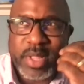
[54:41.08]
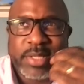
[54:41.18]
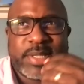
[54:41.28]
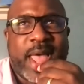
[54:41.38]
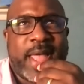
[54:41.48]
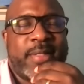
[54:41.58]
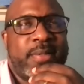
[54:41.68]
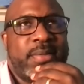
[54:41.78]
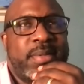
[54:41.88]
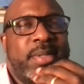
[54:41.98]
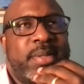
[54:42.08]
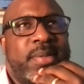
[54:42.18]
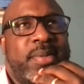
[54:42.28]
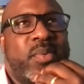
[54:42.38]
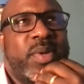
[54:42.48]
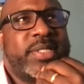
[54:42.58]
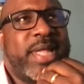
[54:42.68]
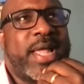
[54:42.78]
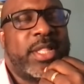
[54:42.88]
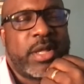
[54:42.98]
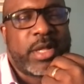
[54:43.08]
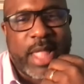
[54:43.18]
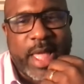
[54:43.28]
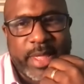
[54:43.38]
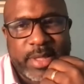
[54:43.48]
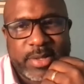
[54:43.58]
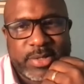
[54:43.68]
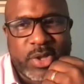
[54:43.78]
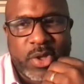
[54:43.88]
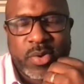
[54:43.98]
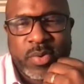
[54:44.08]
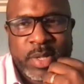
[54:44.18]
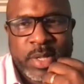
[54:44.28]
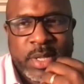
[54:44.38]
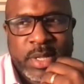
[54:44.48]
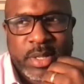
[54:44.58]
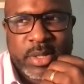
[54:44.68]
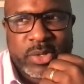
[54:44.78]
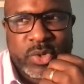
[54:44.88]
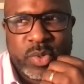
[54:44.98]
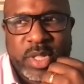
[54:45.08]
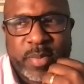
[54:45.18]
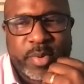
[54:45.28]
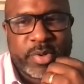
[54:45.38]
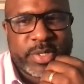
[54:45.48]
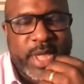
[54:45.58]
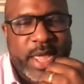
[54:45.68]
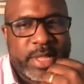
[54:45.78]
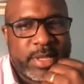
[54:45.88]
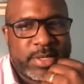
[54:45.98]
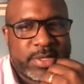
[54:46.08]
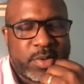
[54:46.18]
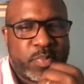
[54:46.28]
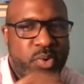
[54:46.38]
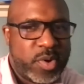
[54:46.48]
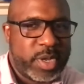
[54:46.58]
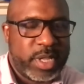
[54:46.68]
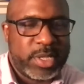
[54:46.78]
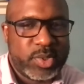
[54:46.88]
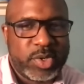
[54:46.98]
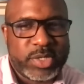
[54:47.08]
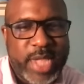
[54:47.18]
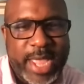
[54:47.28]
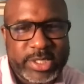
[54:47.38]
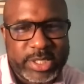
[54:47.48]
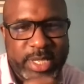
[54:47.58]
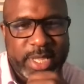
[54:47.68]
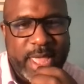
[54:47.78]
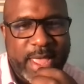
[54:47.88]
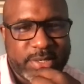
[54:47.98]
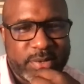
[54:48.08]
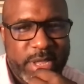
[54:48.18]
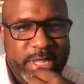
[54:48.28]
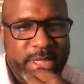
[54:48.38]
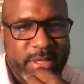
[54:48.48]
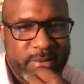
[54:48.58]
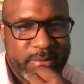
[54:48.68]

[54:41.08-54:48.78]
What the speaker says: is that? What does that look like? So, do liberal Zionists support Israel's action in Gaza right now?